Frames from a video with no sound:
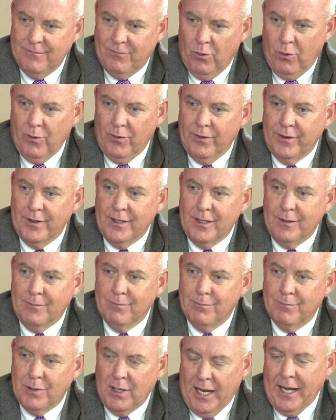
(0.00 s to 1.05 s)
for the
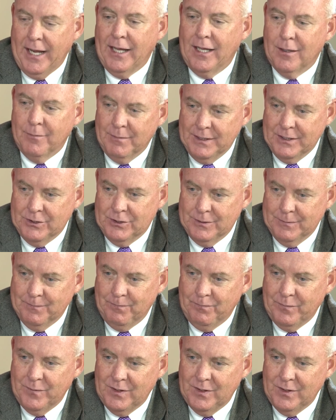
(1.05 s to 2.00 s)
Planning Commission.